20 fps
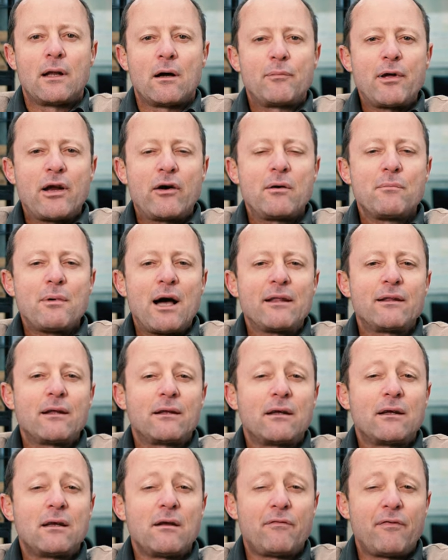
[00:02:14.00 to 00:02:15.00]
Now, bear in mind
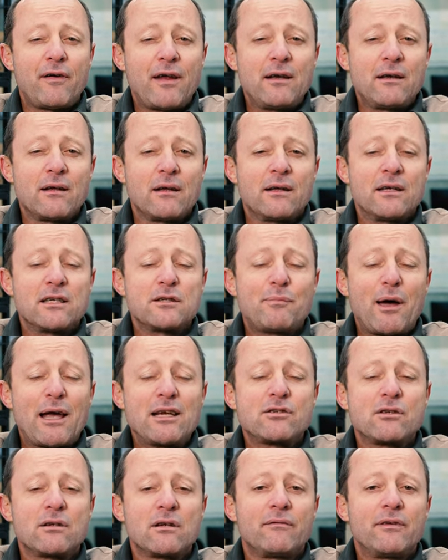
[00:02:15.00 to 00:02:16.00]
that the Defender is
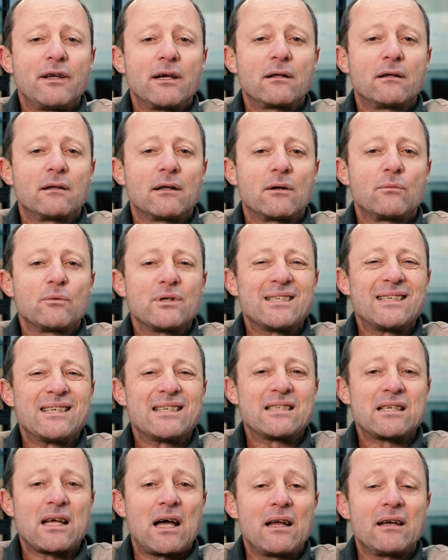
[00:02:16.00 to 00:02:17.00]
based on a vehicle that was
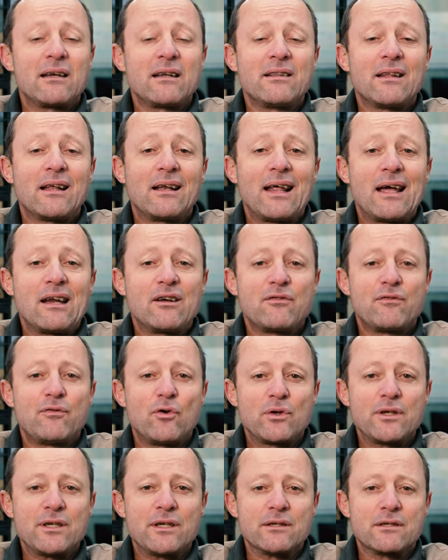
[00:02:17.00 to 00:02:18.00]
designed in the late
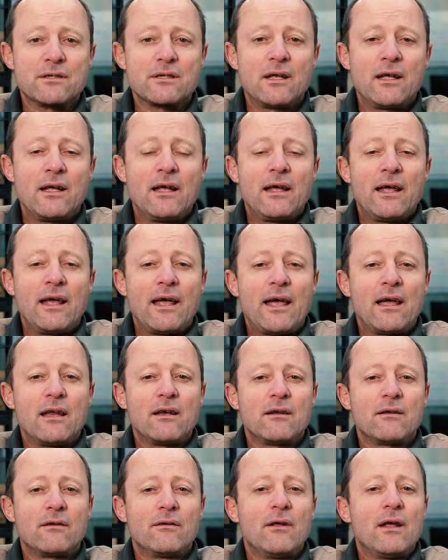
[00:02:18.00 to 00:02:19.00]
40s,
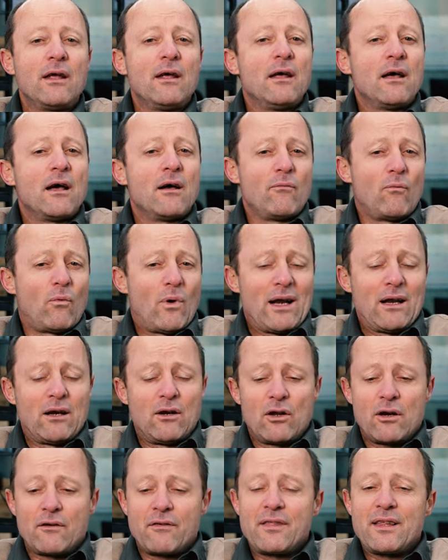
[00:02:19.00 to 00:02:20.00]
and while a
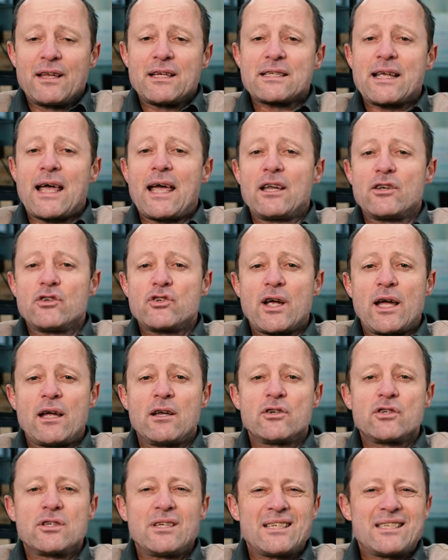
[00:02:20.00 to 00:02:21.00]
lot of things had
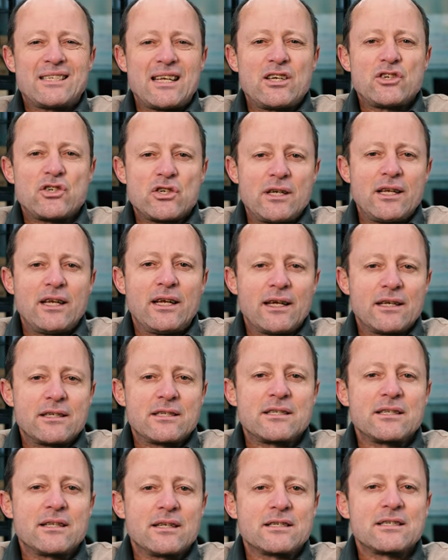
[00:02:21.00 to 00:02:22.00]
changed, essentially
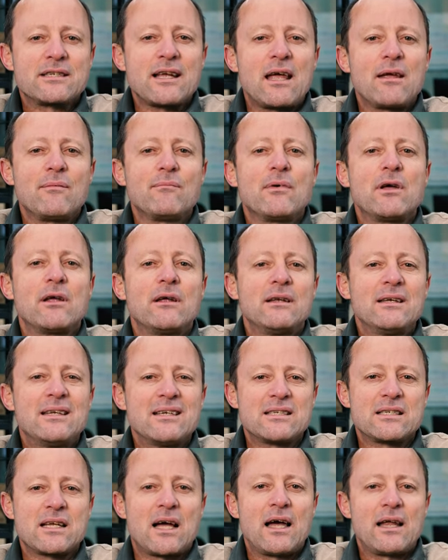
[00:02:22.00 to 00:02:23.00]
it's the same
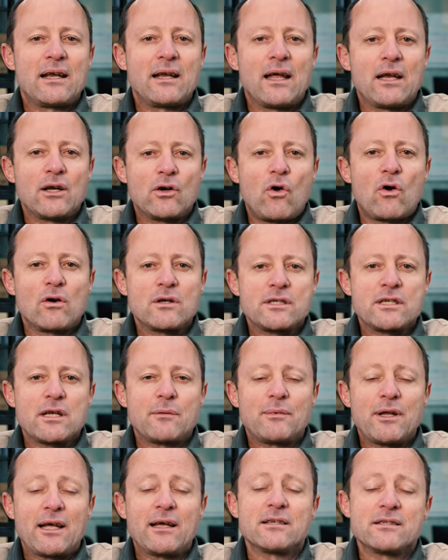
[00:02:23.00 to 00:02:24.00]
design and
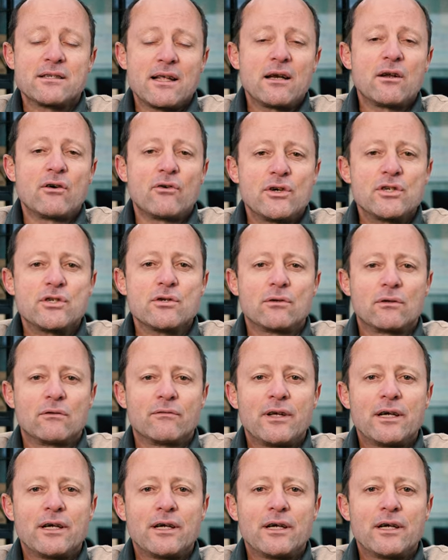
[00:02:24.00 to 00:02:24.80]
concept as that original